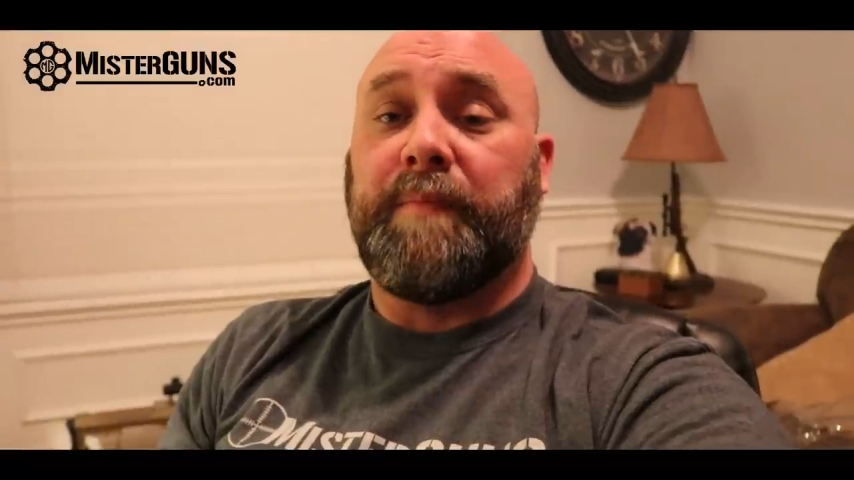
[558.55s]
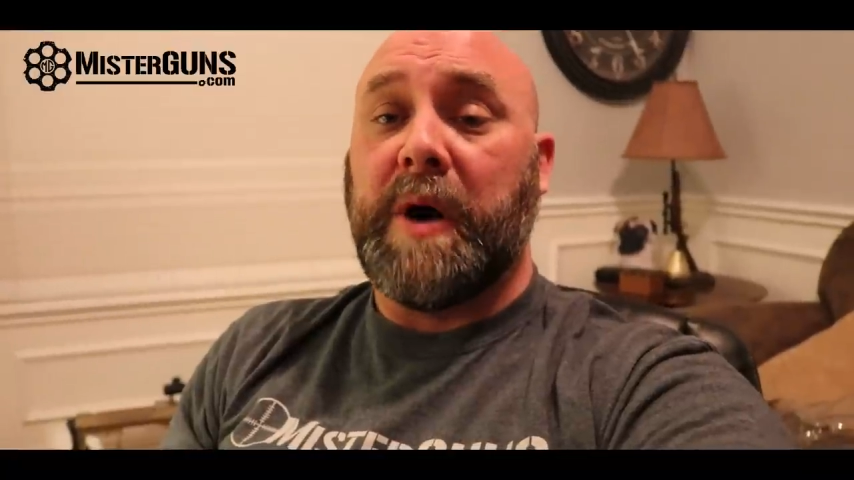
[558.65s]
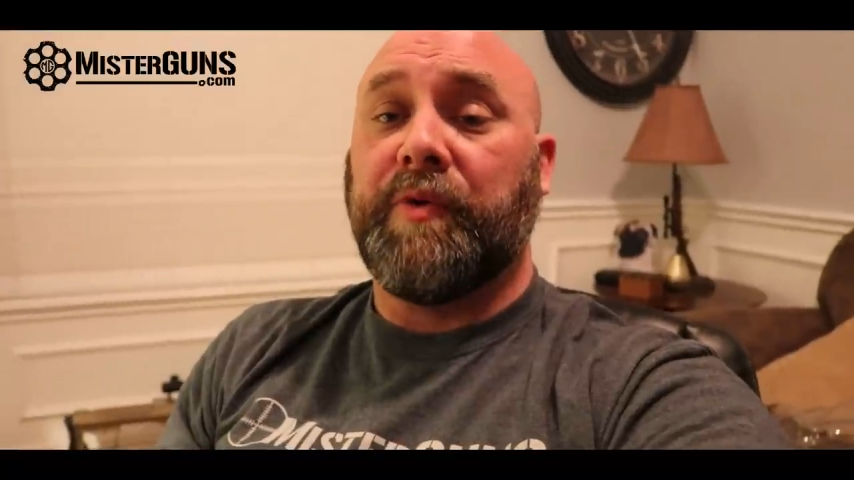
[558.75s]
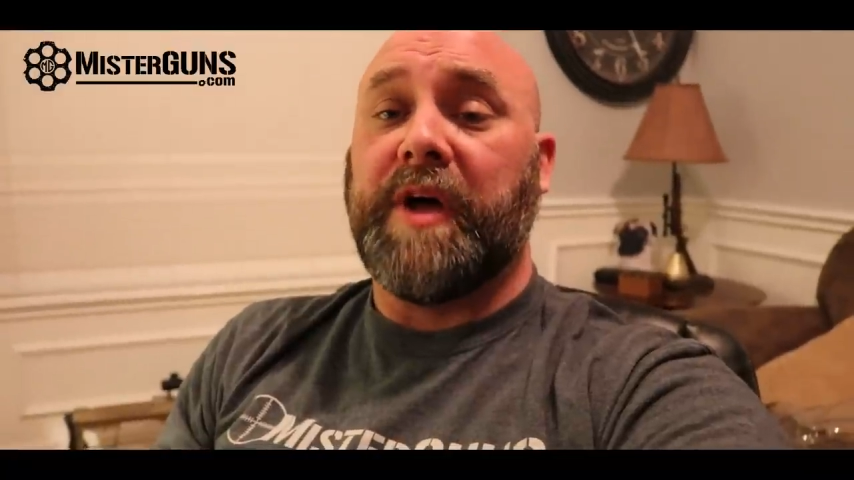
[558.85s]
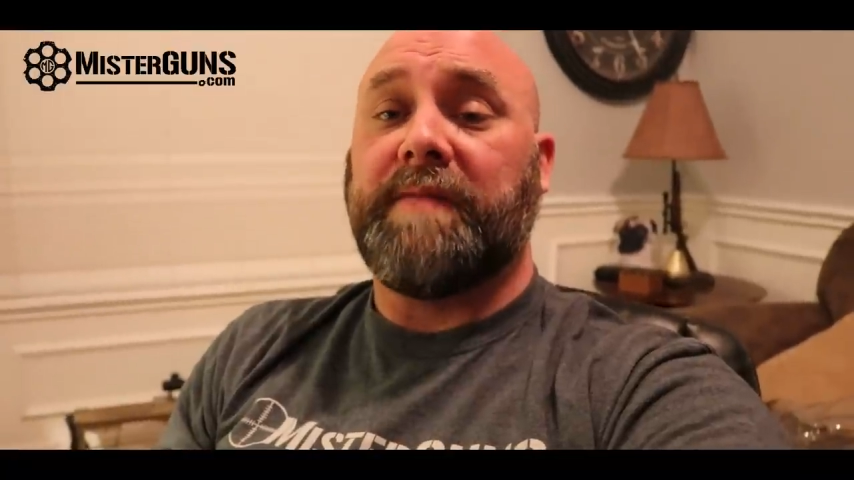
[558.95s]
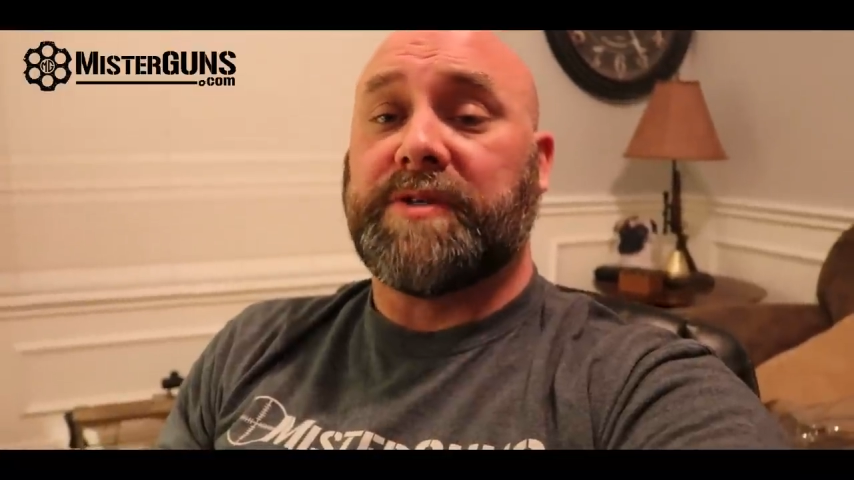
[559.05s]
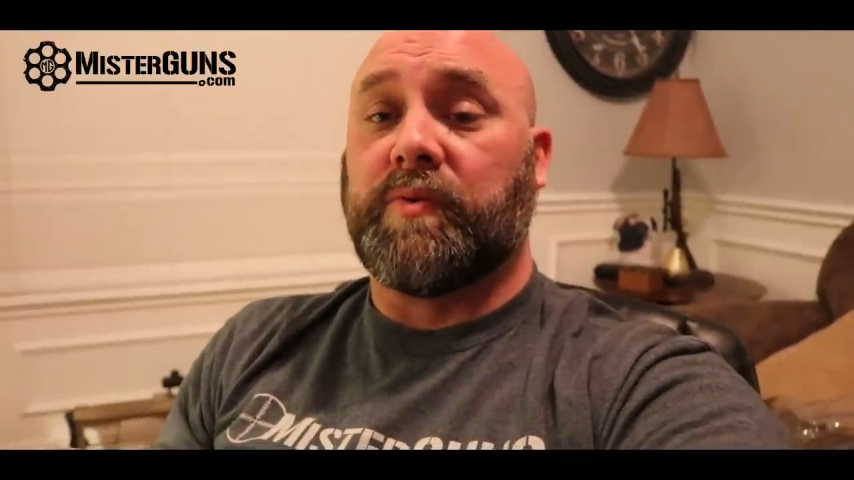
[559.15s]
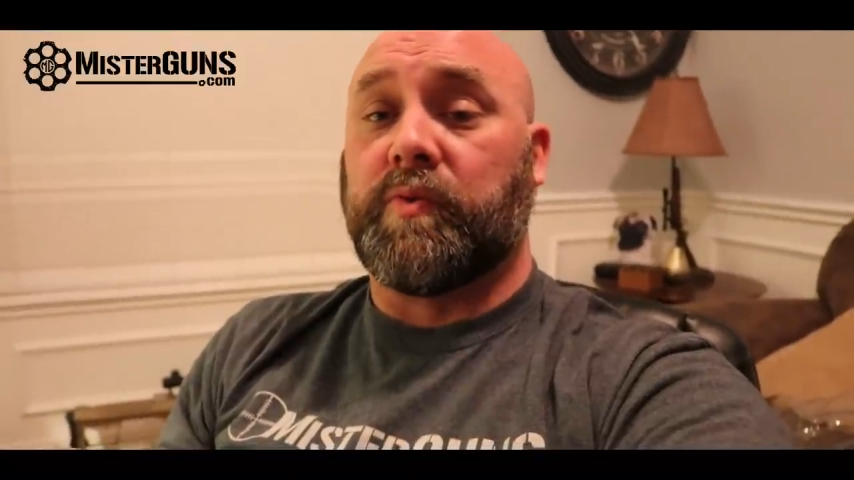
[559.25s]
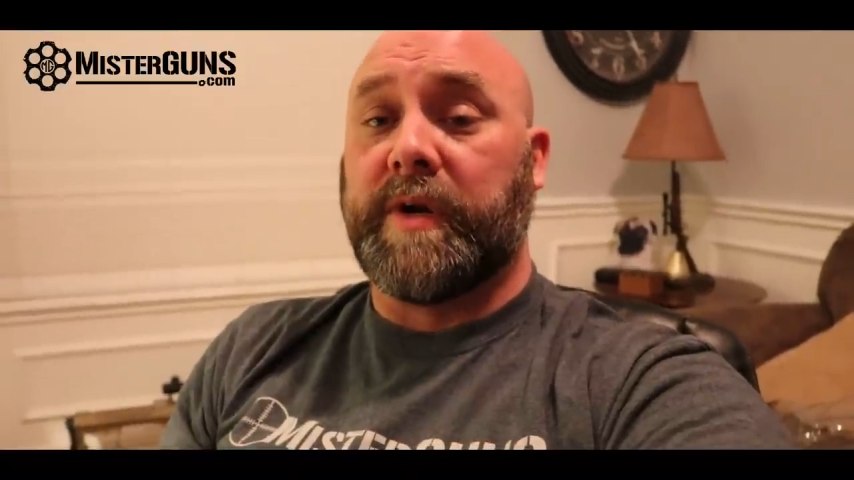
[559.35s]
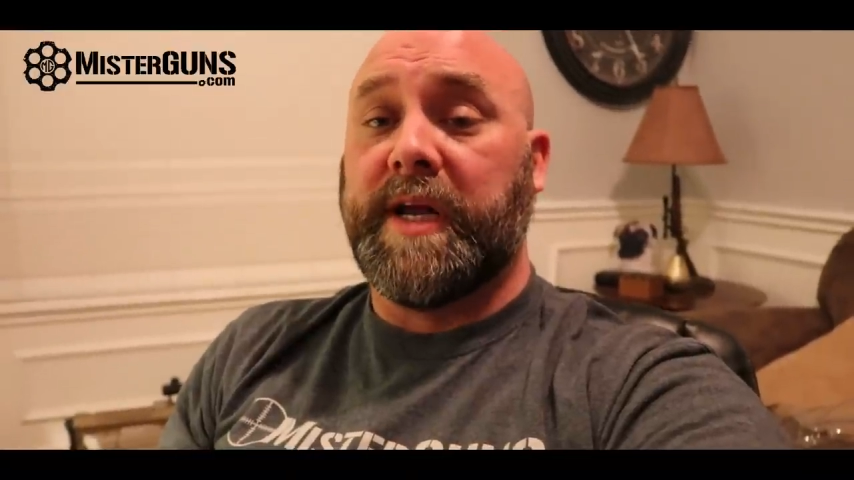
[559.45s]
and both of
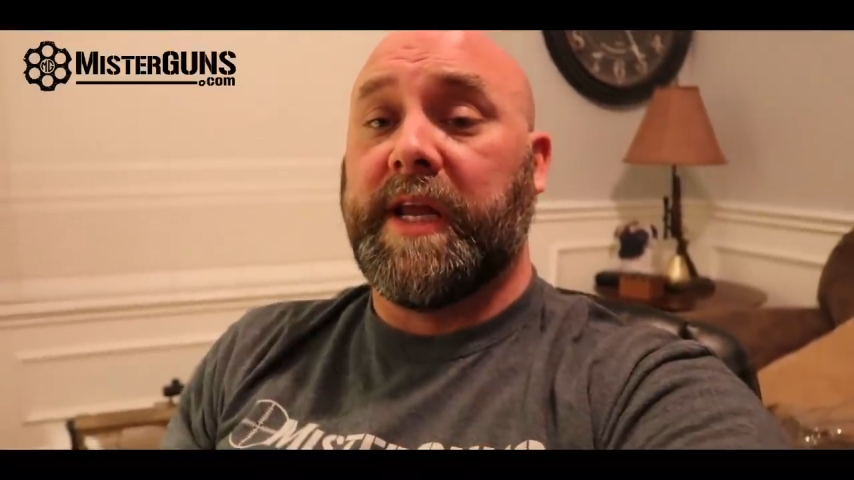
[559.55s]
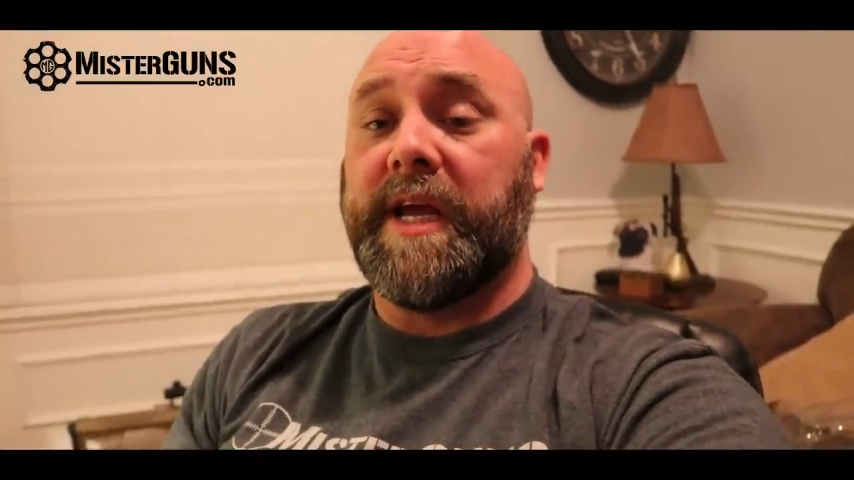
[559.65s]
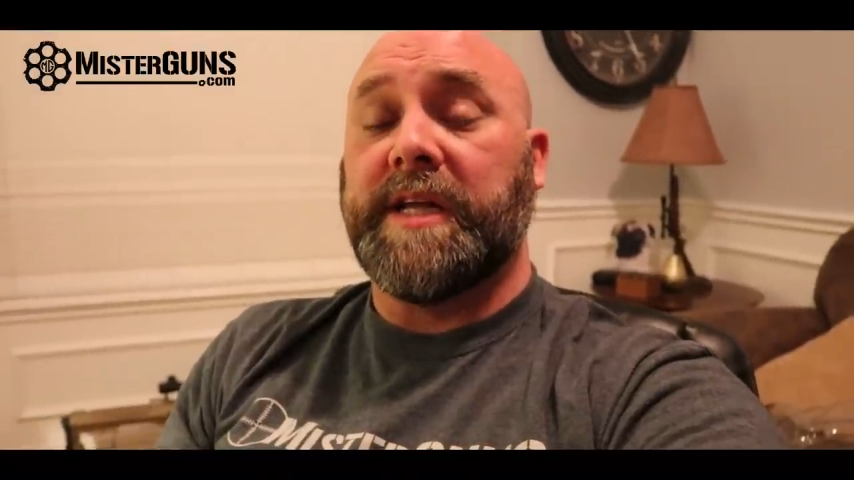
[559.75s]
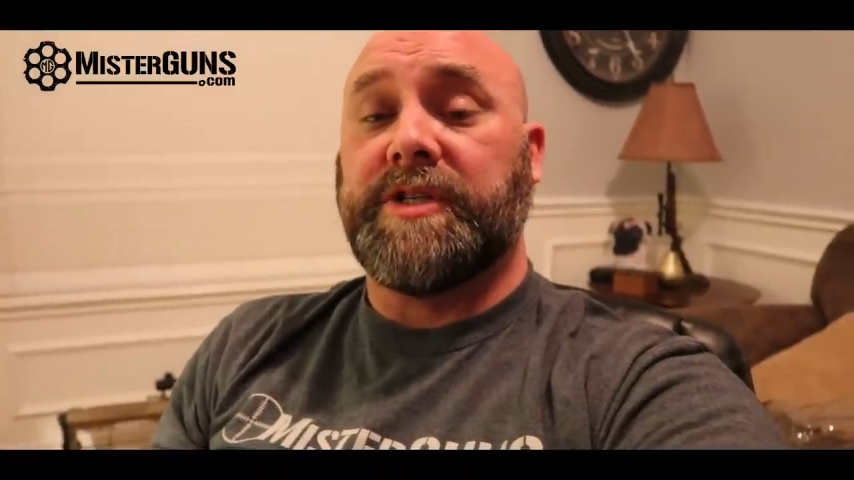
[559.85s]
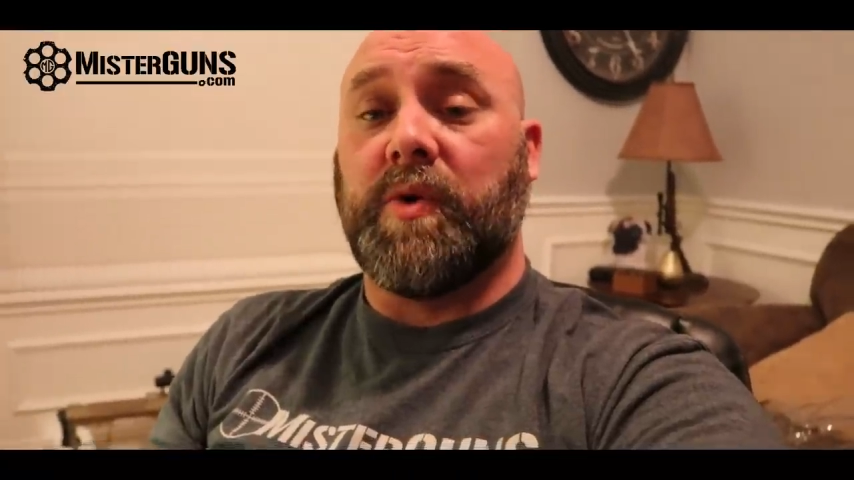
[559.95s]
us really